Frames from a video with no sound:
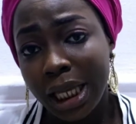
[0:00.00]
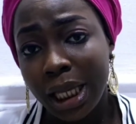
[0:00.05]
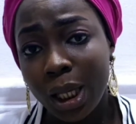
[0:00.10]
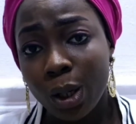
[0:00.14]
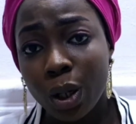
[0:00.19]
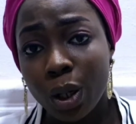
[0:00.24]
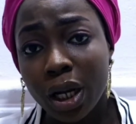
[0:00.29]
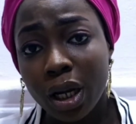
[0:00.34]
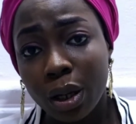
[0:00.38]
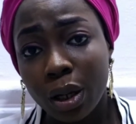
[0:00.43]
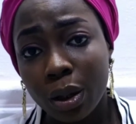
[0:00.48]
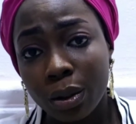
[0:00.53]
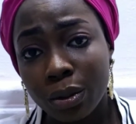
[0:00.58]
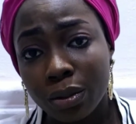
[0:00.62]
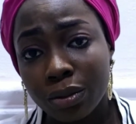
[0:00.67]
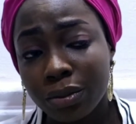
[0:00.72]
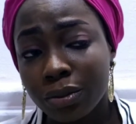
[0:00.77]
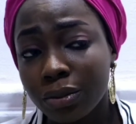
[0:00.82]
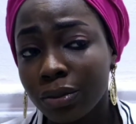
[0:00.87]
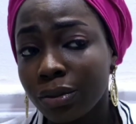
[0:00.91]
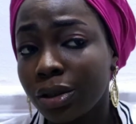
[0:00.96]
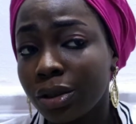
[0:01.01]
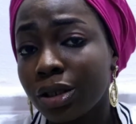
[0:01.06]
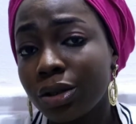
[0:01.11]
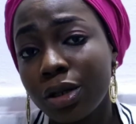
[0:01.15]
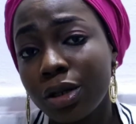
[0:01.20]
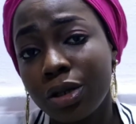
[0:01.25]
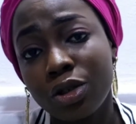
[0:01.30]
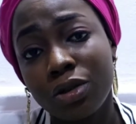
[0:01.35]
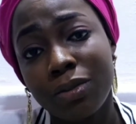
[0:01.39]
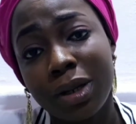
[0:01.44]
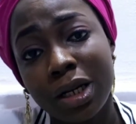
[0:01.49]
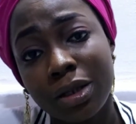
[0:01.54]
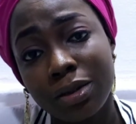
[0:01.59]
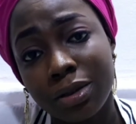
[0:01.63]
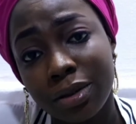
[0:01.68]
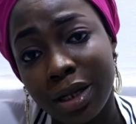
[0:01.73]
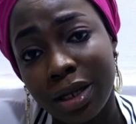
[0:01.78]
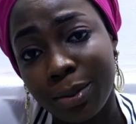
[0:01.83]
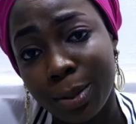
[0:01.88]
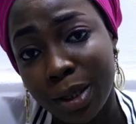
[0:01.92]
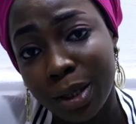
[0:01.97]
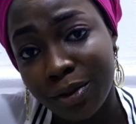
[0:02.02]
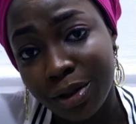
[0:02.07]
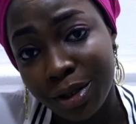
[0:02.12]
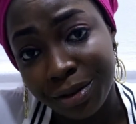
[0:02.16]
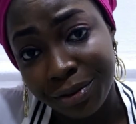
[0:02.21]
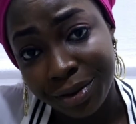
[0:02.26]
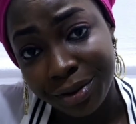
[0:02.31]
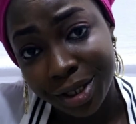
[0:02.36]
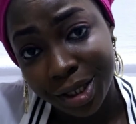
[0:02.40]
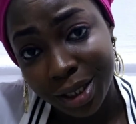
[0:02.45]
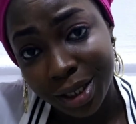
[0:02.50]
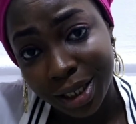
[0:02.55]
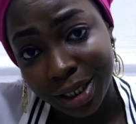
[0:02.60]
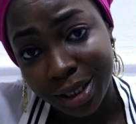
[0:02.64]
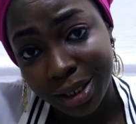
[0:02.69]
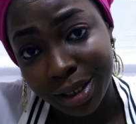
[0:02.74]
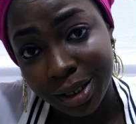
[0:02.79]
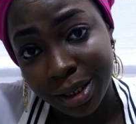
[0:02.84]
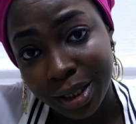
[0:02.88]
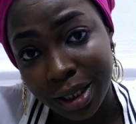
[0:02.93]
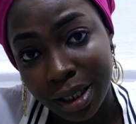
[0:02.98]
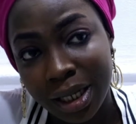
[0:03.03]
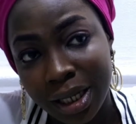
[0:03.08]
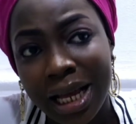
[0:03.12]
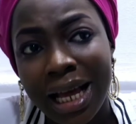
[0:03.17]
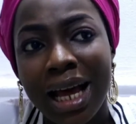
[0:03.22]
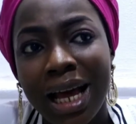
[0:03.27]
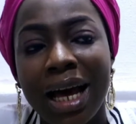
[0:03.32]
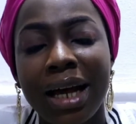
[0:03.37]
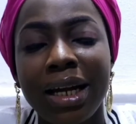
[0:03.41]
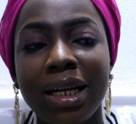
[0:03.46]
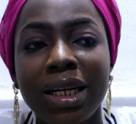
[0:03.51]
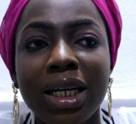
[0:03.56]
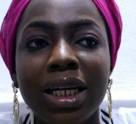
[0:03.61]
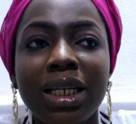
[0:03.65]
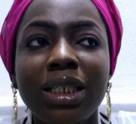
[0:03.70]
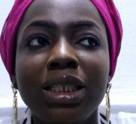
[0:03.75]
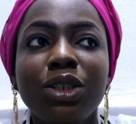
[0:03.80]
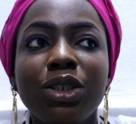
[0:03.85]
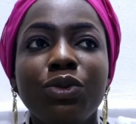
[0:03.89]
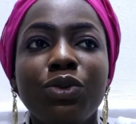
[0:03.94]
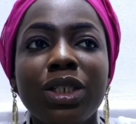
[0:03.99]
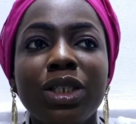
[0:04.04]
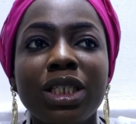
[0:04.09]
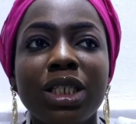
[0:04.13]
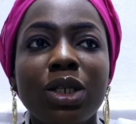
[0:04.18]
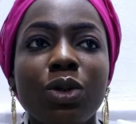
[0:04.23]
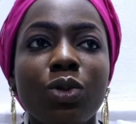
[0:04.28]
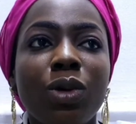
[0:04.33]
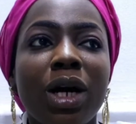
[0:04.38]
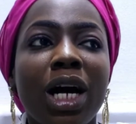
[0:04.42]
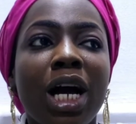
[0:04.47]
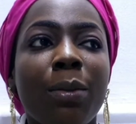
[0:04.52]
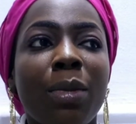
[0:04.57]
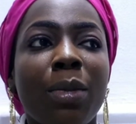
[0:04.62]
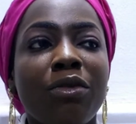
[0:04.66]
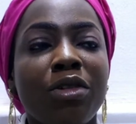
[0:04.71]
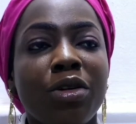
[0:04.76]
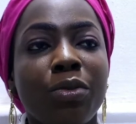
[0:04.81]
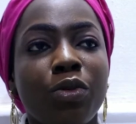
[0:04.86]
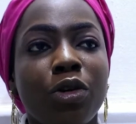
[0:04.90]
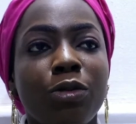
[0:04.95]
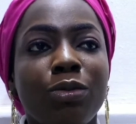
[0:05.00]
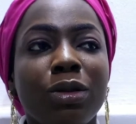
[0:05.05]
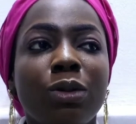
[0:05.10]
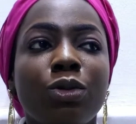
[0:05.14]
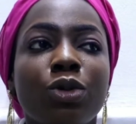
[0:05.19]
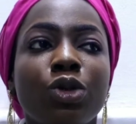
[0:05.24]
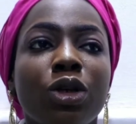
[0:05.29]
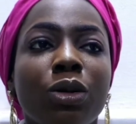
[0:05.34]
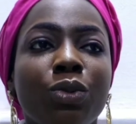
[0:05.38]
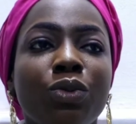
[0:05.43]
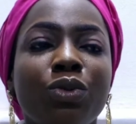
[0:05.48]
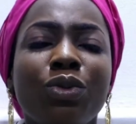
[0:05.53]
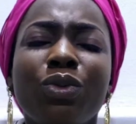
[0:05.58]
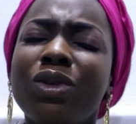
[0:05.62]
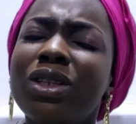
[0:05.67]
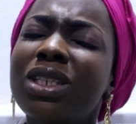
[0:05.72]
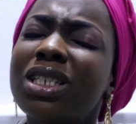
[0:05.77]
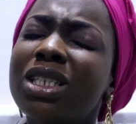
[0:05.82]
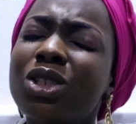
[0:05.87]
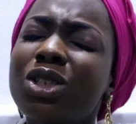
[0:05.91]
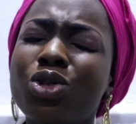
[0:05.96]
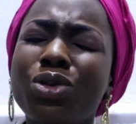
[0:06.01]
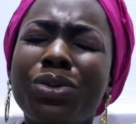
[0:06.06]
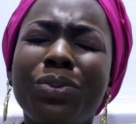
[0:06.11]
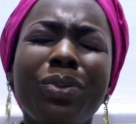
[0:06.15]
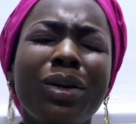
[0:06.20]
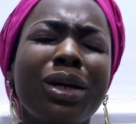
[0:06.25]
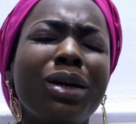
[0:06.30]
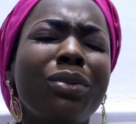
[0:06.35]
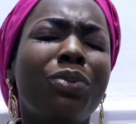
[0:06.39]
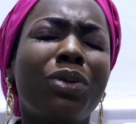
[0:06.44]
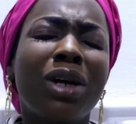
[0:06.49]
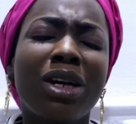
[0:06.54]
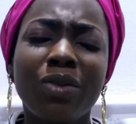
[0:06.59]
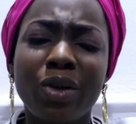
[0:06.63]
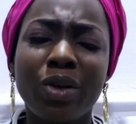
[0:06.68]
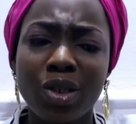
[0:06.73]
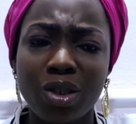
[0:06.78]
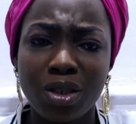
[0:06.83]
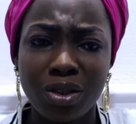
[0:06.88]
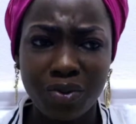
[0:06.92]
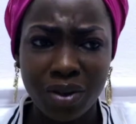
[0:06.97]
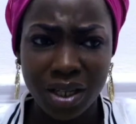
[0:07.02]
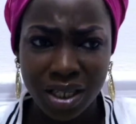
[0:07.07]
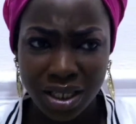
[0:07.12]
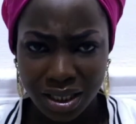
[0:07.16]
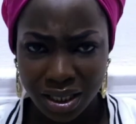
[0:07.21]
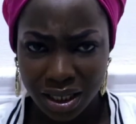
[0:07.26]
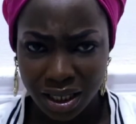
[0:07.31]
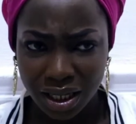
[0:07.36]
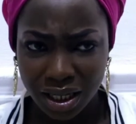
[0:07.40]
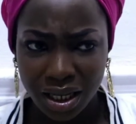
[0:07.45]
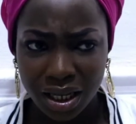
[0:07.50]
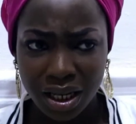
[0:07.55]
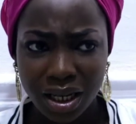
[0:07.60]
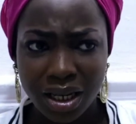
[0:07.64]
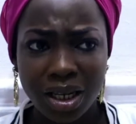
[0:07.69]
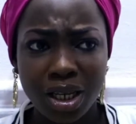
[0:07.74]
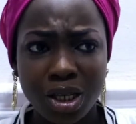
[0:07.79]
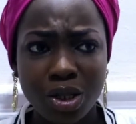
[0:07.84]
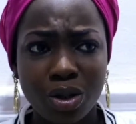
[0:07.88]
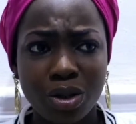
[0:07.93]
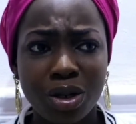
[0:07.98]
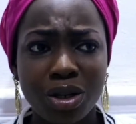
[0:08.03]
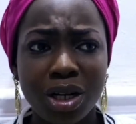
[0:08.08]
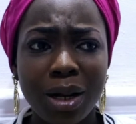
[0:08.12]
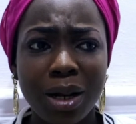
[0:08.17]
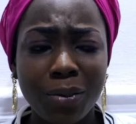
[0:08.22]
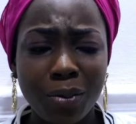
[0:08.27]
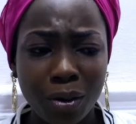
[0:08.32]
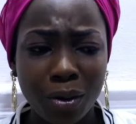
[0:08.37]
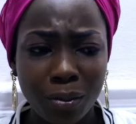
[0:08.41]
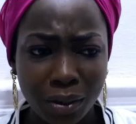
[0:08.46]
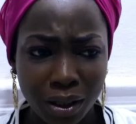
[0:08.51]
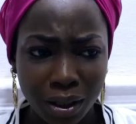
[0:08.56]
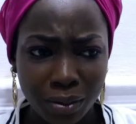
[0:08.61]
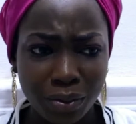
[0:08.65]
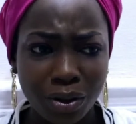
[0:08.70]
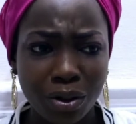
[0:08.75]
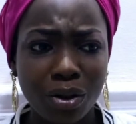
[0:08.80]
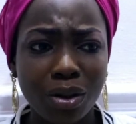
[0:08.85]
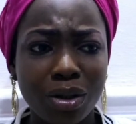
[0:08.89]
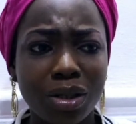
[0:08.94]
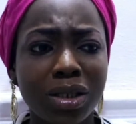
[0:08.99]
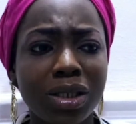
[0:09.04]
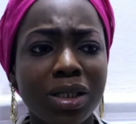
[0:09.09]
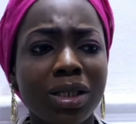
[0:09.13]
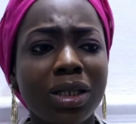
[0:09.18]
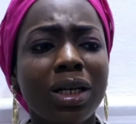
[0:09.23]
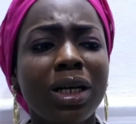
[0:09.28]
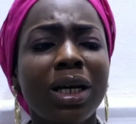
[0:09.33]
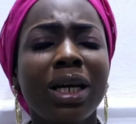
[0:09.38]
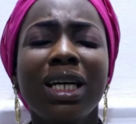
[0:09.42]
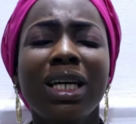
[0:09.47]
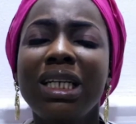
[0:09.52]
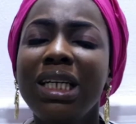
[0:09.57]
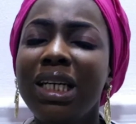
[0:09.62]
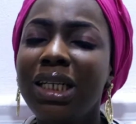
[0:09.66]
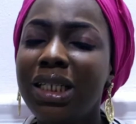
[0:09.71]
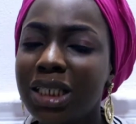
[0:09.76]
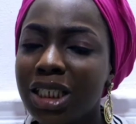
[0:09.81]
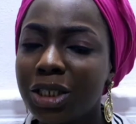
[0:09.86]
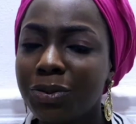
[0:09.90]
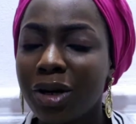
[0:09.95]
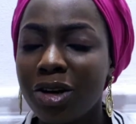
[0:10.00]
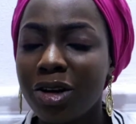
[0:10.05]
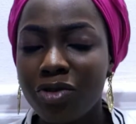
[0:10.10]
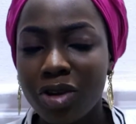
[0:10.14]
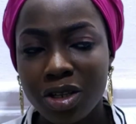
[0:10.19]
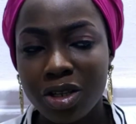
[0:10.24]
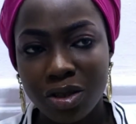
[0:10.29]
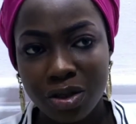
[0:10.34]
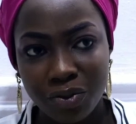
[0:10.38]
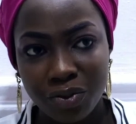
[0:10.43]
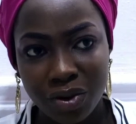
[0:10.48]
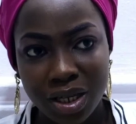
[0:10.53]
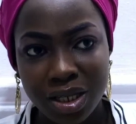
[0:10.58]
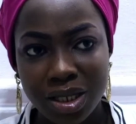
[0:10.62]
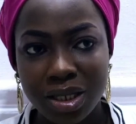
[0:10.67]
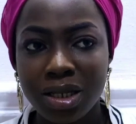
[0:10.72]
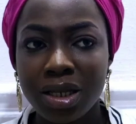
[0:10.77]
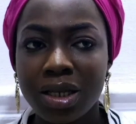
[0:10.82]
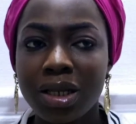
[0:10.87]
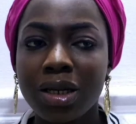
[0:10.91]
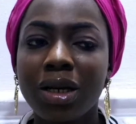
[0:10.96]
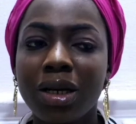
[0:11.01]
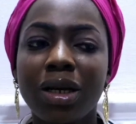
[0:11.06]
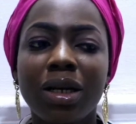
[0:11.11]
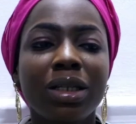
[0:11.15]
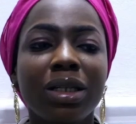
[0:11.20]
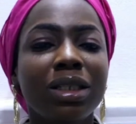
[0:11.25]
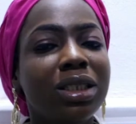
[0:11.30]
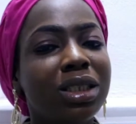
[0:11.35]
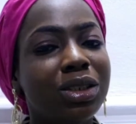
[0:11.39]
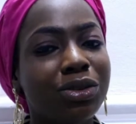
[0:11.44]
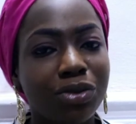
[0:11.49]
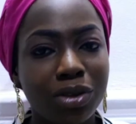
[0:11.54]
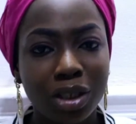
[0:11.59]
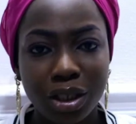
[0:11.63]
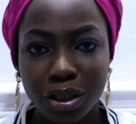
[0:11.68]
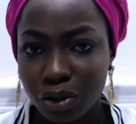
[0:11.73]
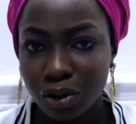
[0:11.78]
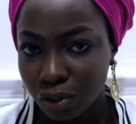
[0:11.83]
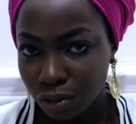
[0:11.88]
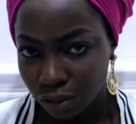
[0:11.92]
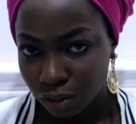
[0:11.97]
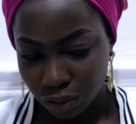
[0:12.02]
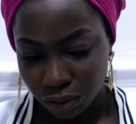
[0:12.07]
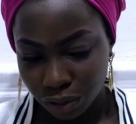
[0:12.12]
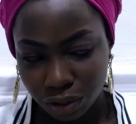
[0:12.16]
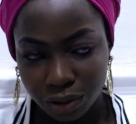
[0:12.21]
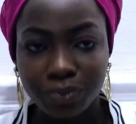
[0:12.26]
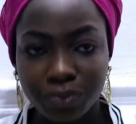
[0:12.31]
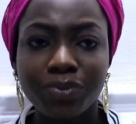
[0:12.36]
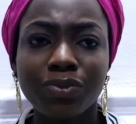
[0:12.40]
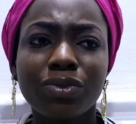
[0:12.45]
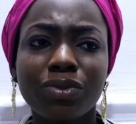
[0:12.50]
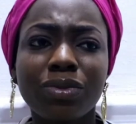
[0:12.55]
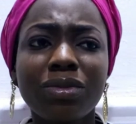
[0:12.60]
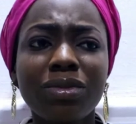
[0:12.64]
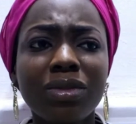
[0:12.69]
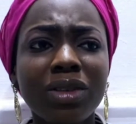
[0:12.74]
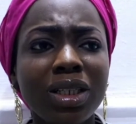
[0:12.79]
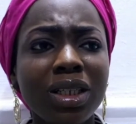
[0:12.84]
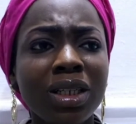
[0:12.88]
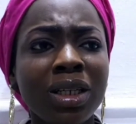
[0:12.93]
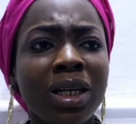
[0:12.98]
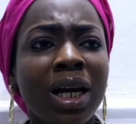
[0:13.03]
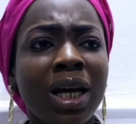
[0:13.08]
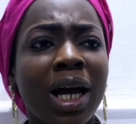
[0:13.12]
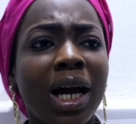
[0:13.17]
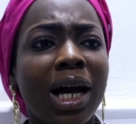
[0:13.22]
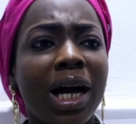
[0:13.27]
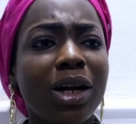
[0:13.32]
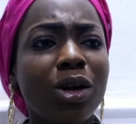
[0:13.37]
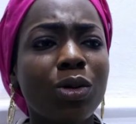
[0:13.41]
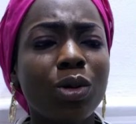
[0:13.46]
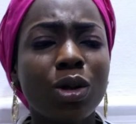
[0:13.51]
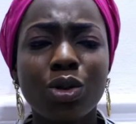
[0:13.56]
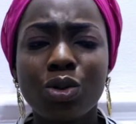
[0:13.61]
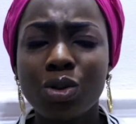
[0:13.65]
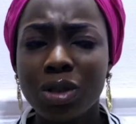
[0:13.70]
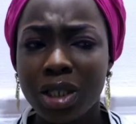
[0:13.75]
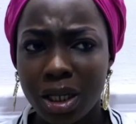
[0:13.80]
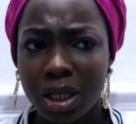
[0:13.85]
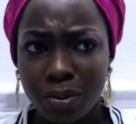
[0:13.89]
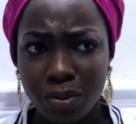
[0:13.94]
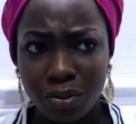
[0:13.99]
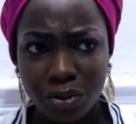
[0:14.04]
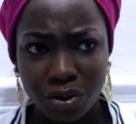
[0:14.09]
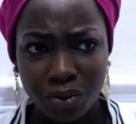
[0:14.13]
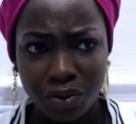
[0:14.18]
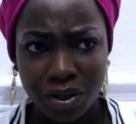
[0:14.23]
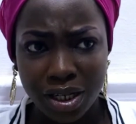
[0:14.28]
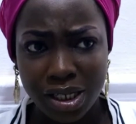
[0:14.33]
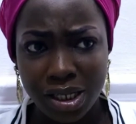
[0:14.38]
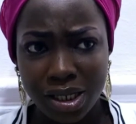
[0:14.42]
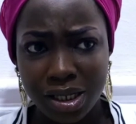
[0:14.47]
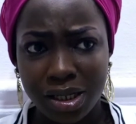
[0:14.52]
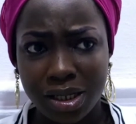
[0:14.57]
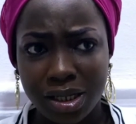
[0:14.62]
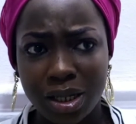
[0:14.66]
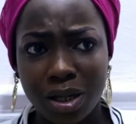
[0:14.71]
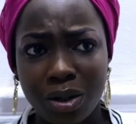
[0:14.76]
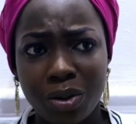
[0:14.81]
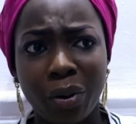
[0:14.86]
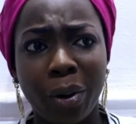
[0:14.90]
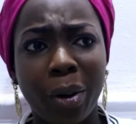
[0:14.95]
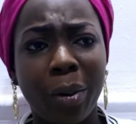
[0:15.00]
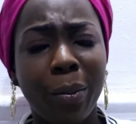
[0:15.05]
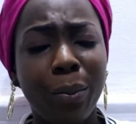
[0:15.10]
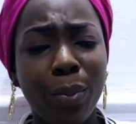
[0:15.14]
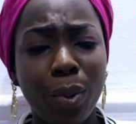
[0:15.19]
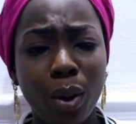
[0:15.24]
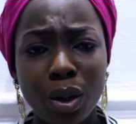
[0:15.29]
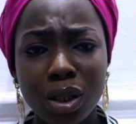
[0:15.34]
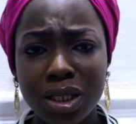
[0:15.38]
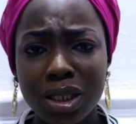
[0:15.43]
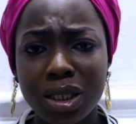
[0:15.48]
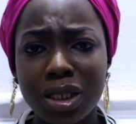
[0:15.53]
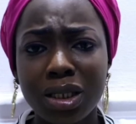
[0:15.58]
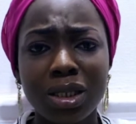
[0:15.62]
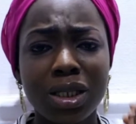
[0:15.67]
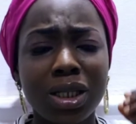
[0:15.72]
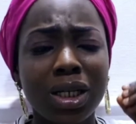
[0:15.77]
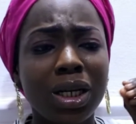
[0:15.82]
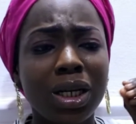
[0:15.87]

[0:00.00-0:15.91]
your girl is going to back to that private university that she's saying. And again, the reason why I'm having problem with to pick private university again is another problem, because each private university different rules. I don't want to name universities now, but